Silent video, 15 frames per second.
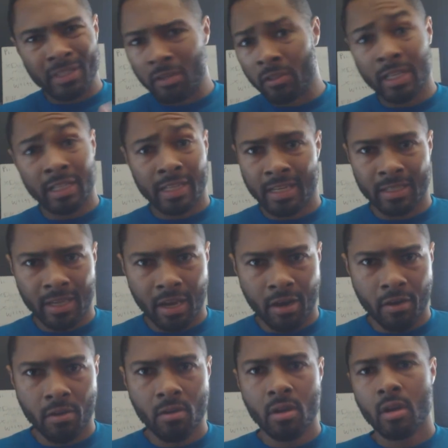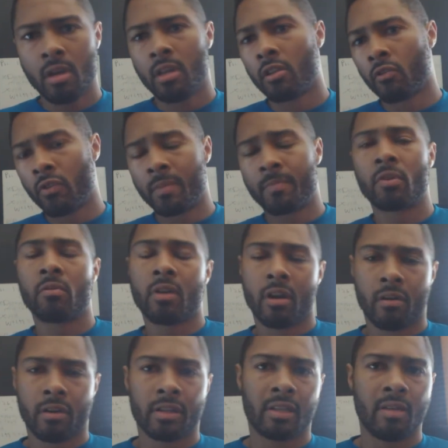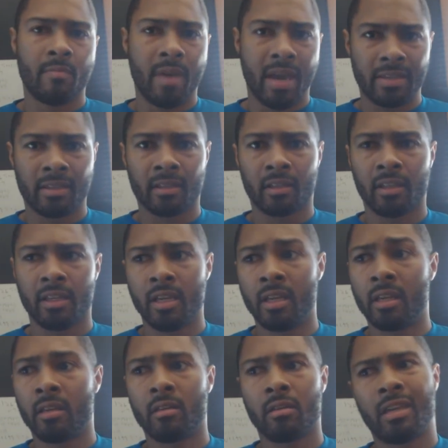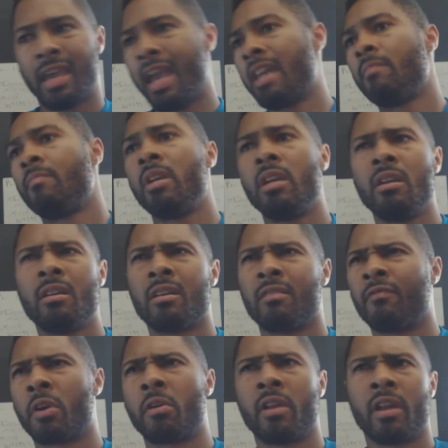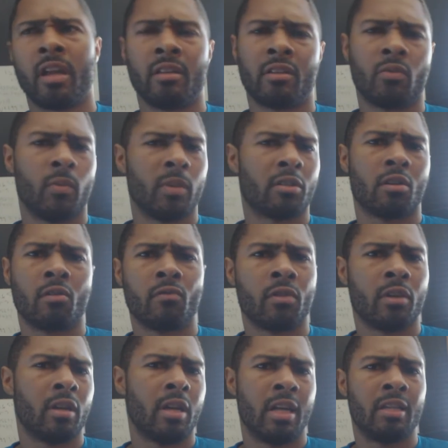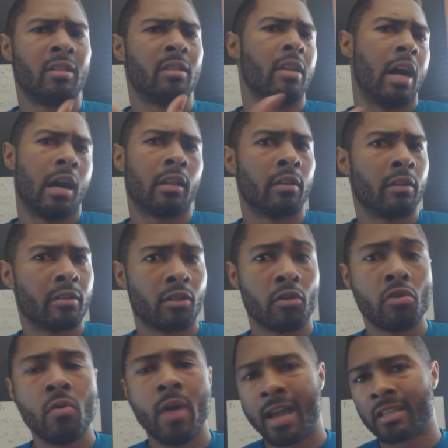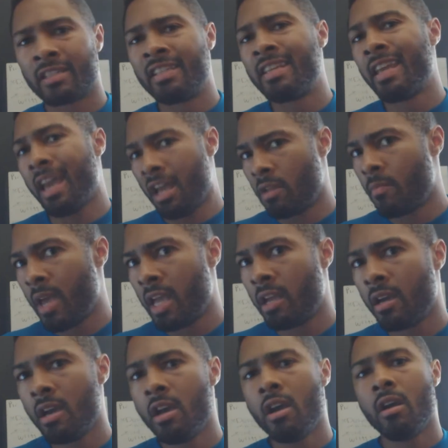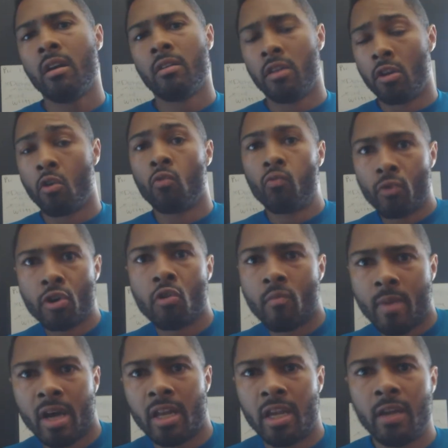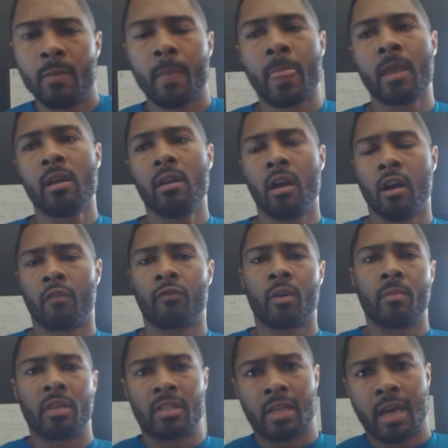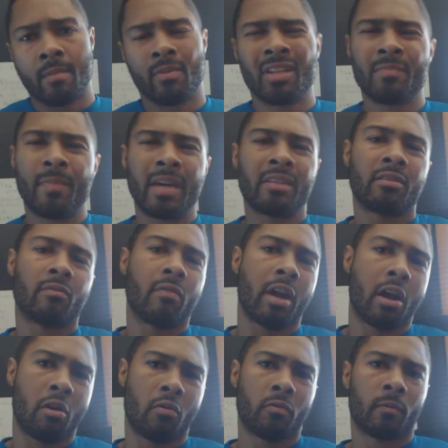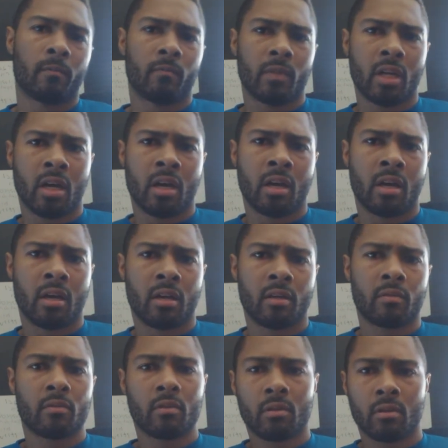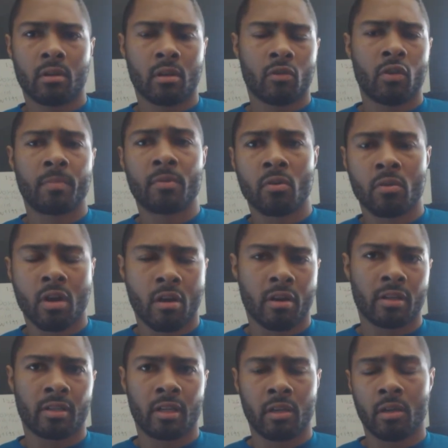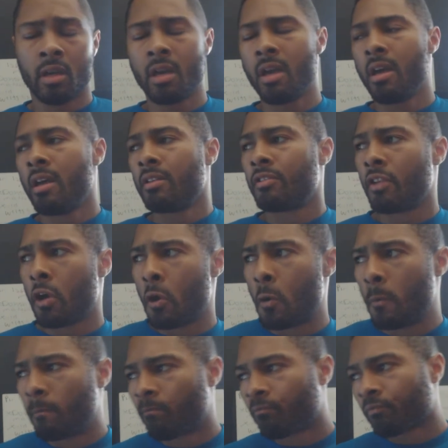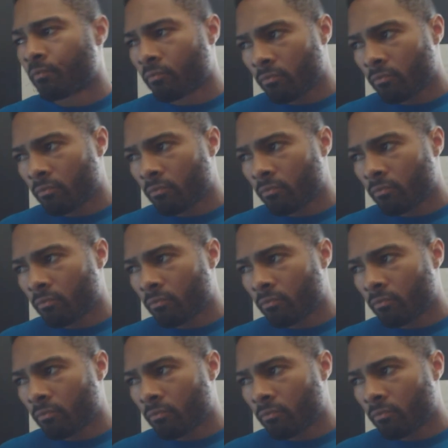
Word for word: but don't let that scare you. The cryptocurrency basically can be converted and switched over into dollars, so you actually can make you know real money uh, from the site. But it's based around uh, cryptocurrency. So